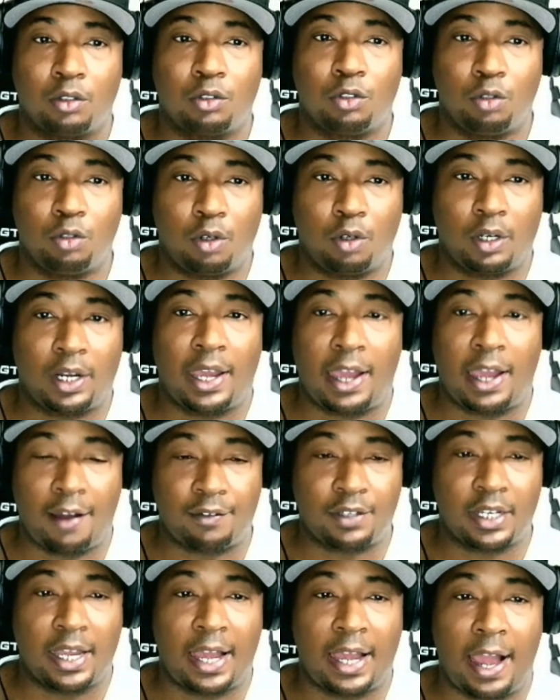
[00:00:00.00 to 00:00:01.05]
You're going to
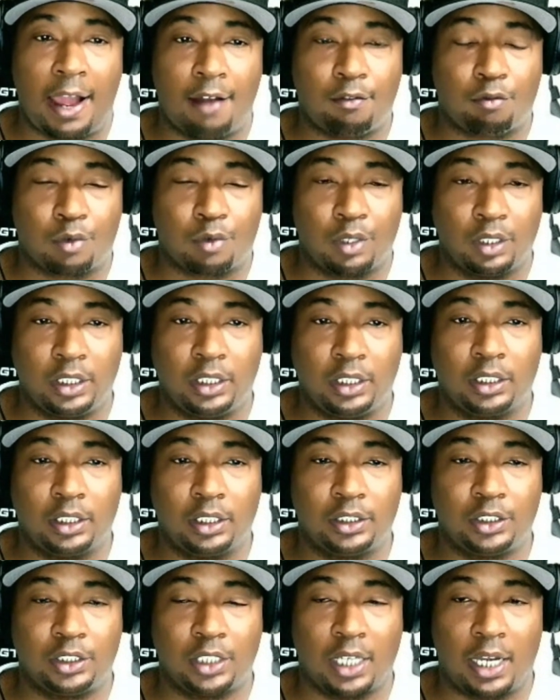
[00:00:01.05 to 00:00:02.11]
have really
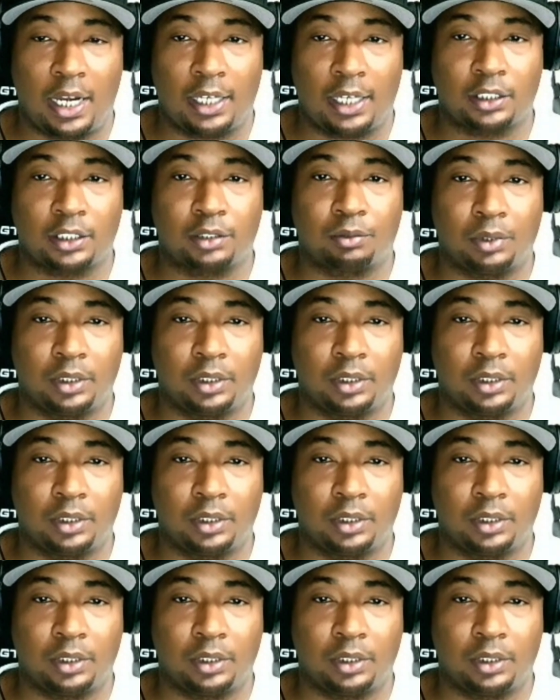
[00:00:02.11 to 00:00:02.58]
good shocks,